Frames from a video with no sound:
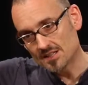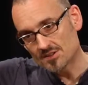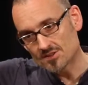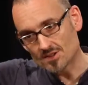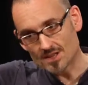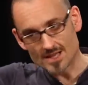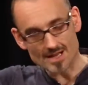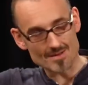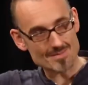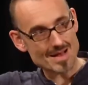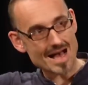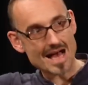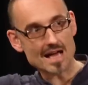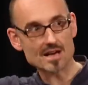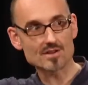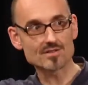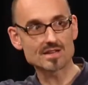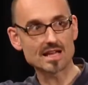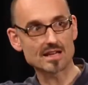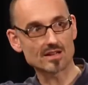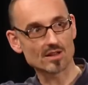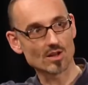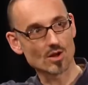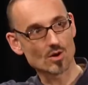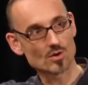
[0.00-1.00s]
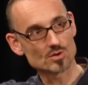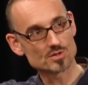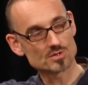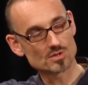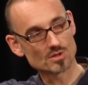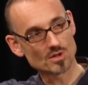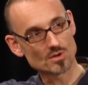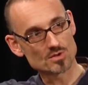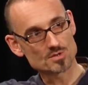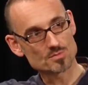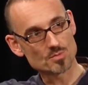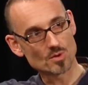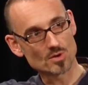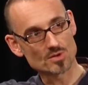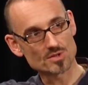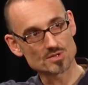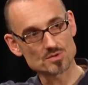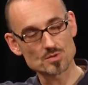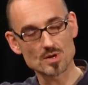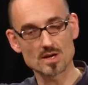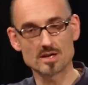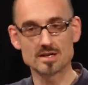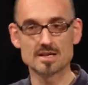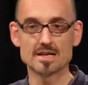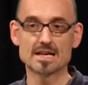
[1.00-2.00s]
come out of that lowest point as
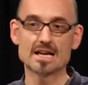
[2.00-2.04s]
well.